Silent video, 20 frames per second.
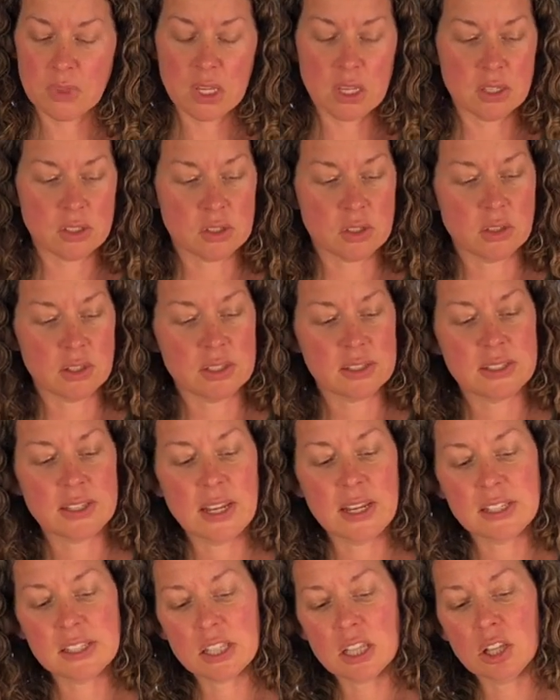So this
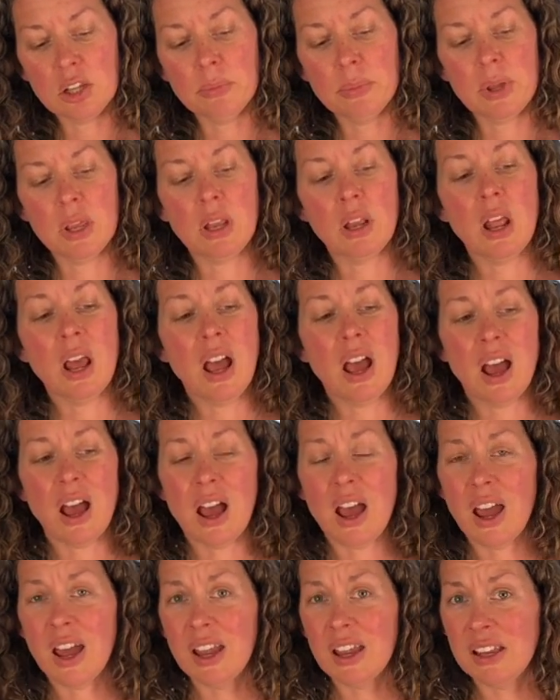takes a little bit.
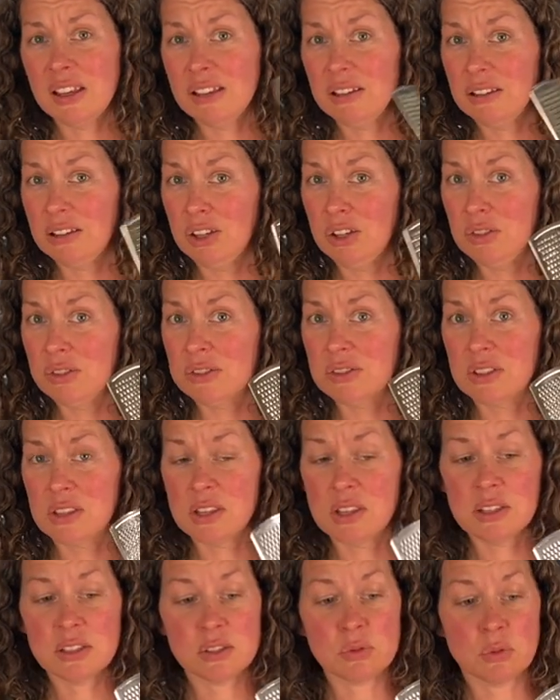I use
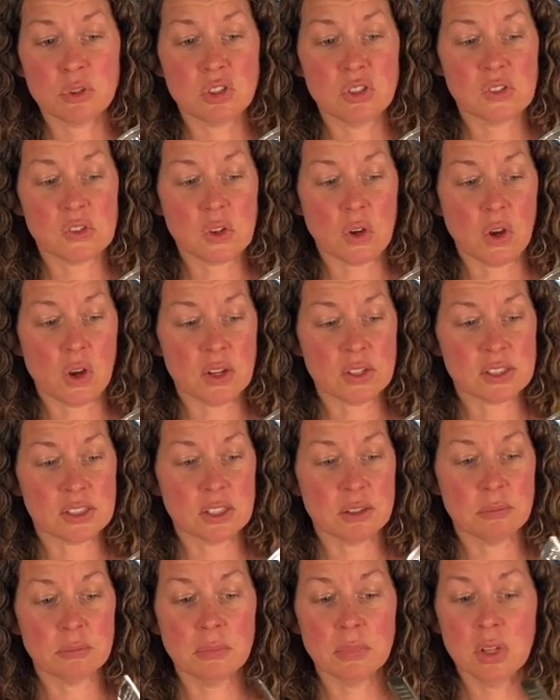this, which is
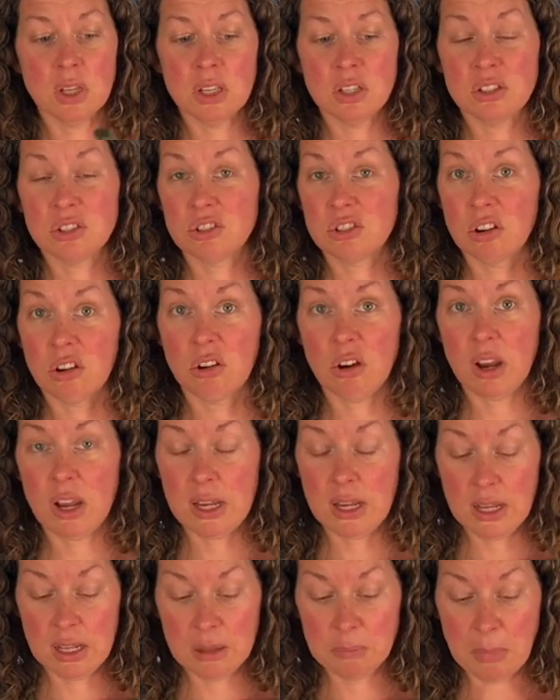awesome, to grate
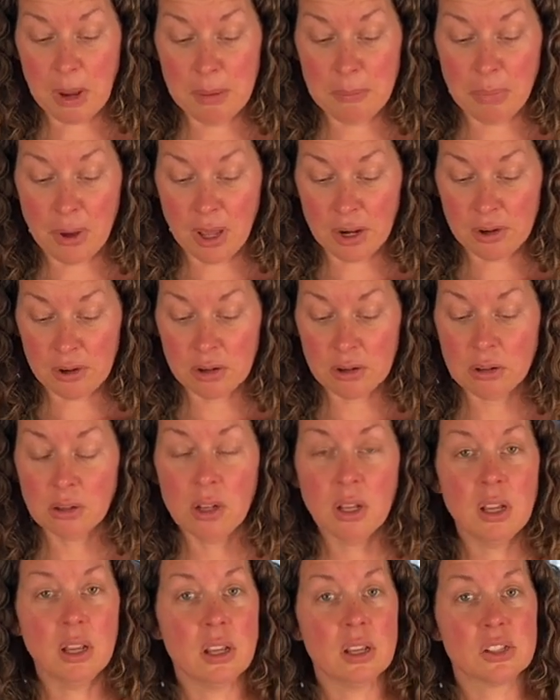in my butter
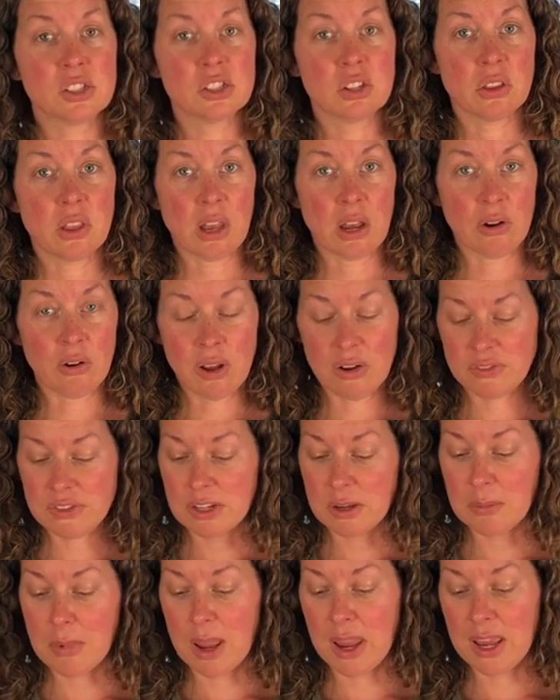so that I don't have to get
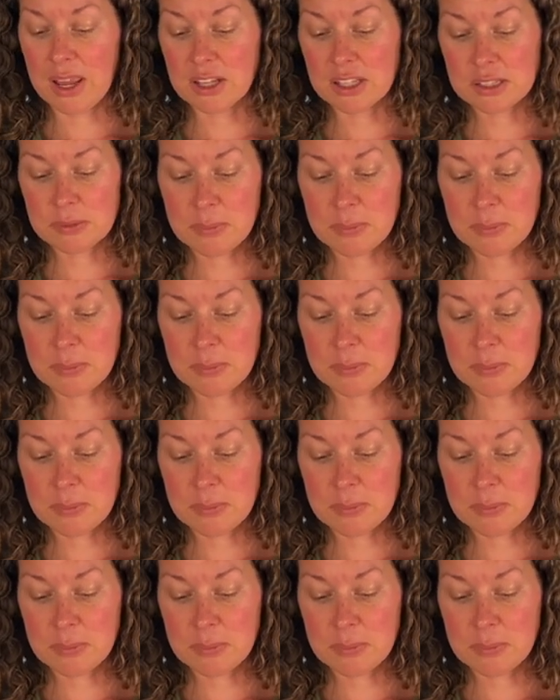my hands